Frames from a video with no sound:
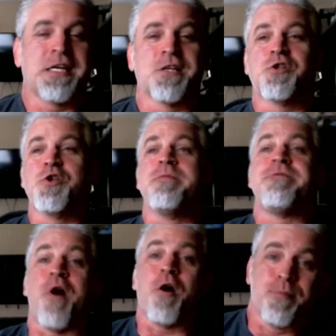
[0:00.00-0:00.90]
and
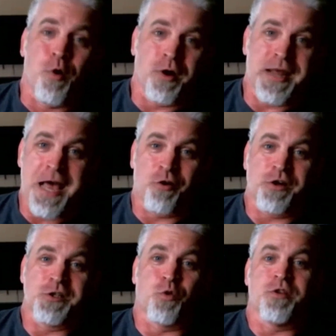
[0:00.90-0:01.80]
consume far more
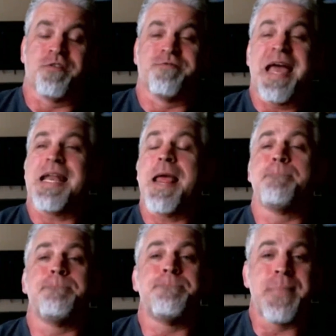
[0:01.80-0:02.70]
calories worth of that
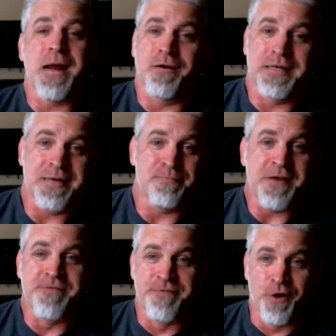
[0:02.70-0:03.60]
and barely
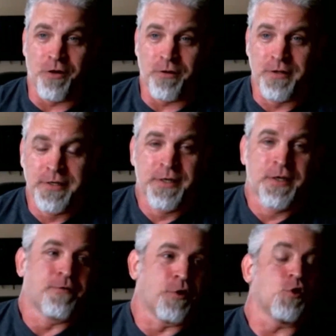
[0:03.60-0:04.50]
be full
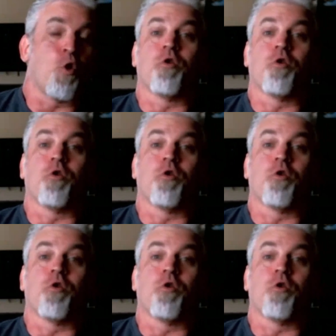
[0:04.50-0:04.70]
Right.